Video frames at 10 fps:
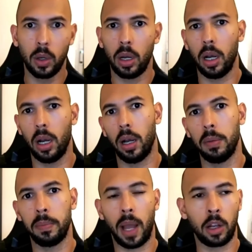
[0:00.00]
Uh,
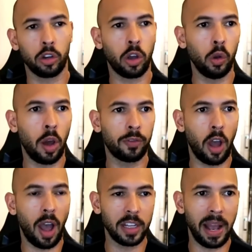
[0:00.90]
I got told off for
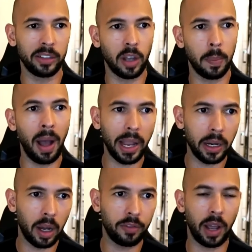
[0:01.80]
not having the mask up high
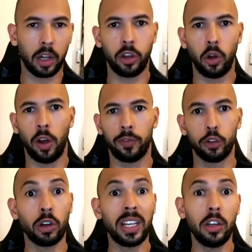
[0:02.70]
enough. I got told off for
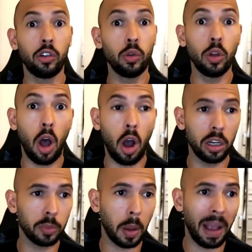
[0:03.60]
drinking too long
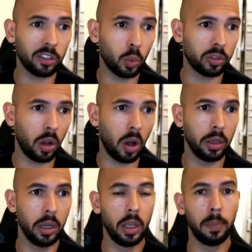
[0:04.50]
because my mask wasn't
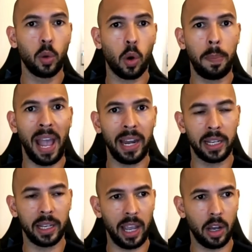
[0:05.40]
on. Pure panic
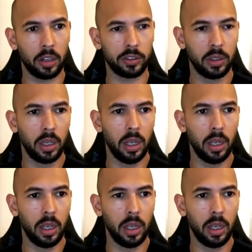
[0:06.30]
and chaos.